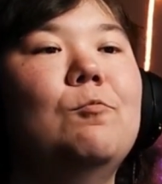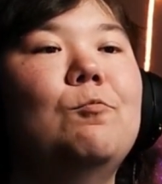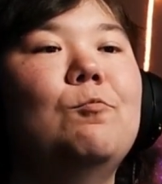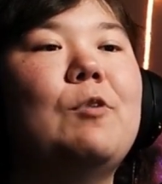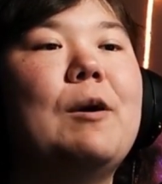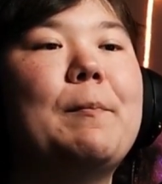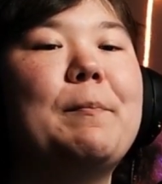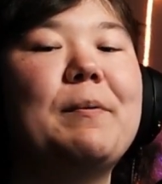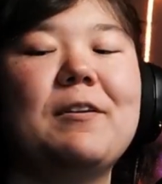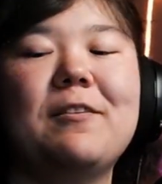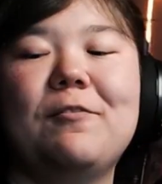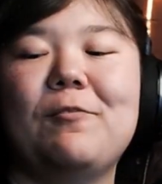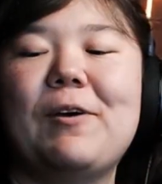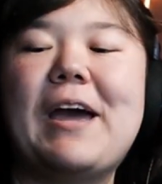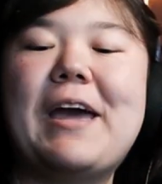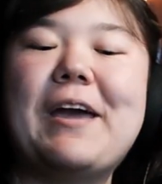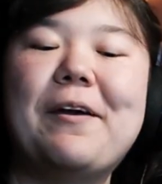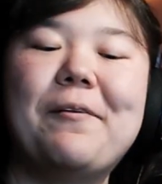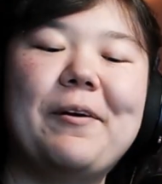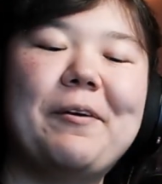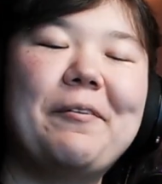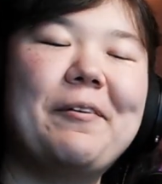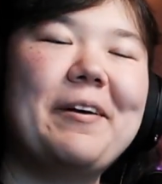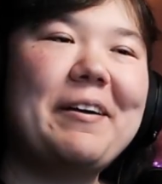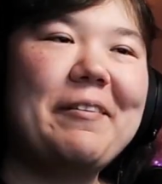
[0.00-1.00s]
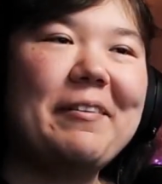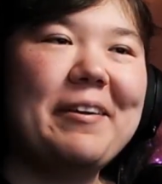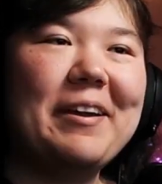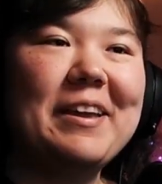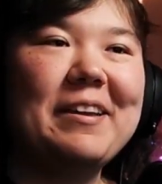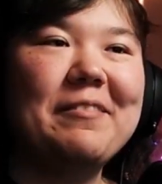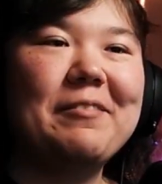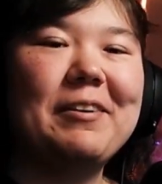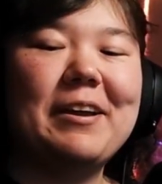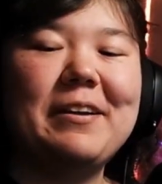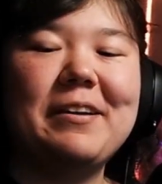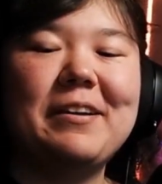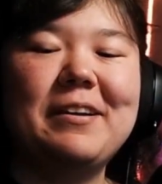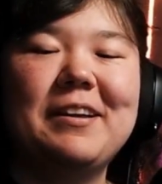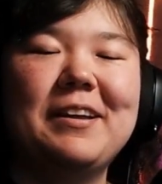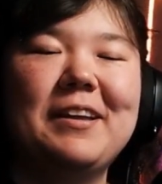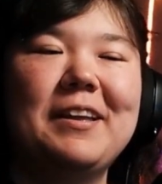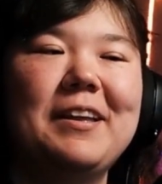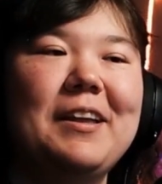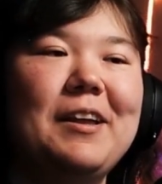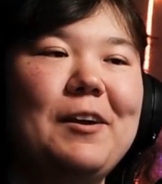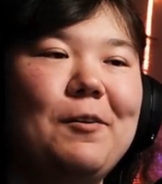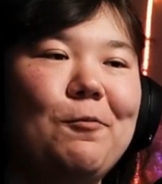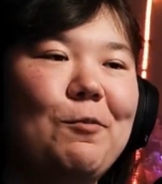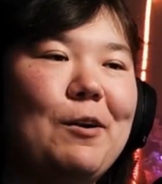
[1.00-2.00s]
Weapon of, wait.
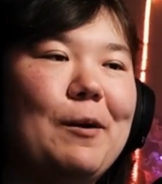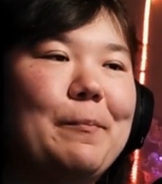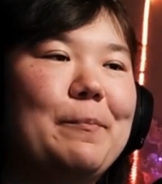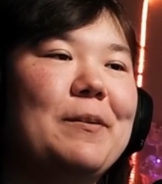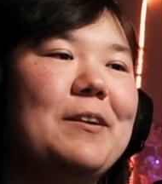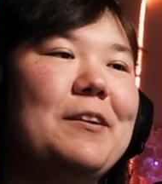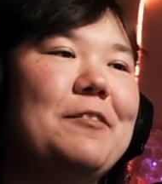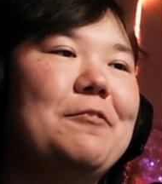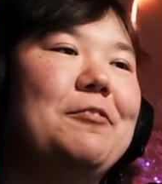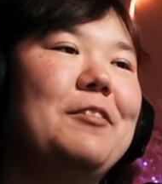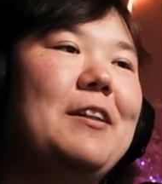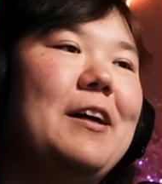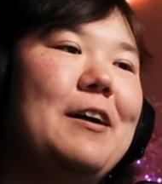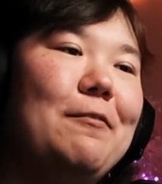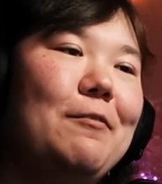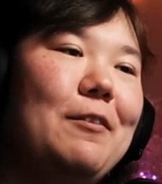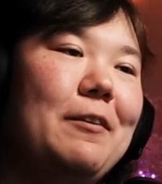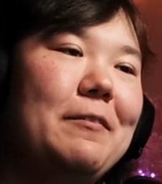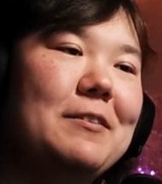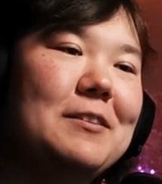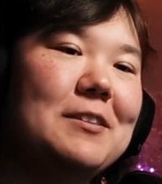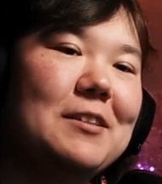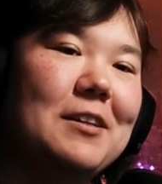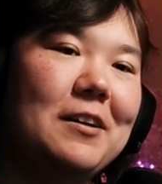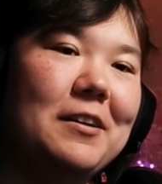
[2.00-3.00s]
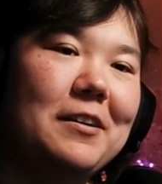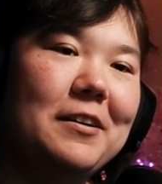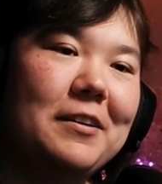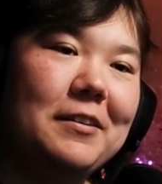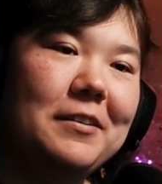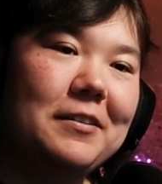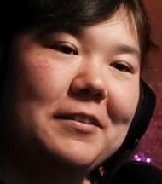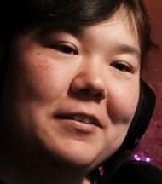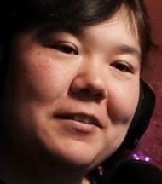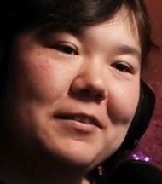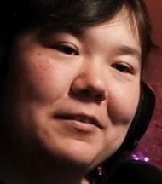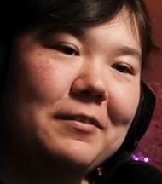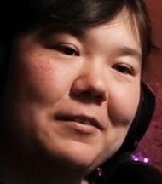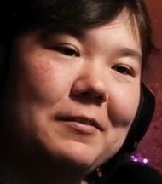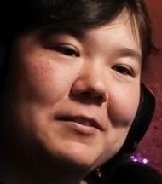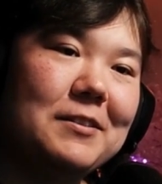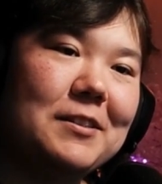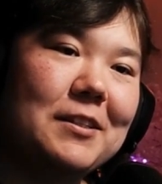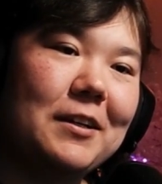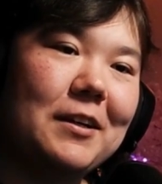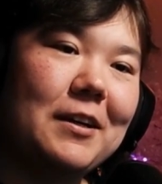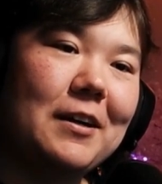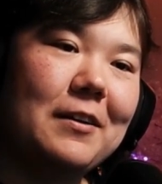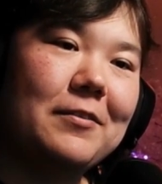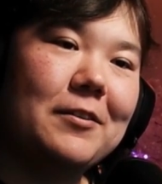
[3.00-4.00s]
Weapon of Love, what was on it? What was
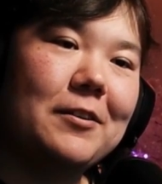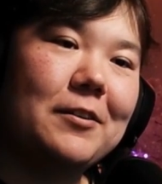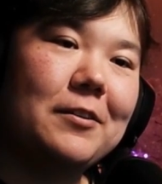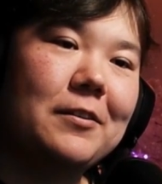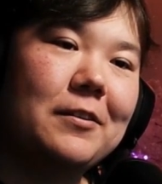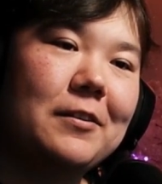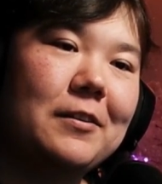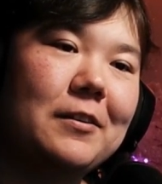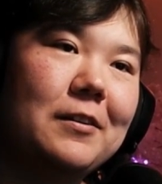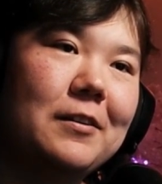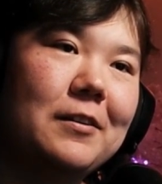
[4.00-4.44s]
the cover?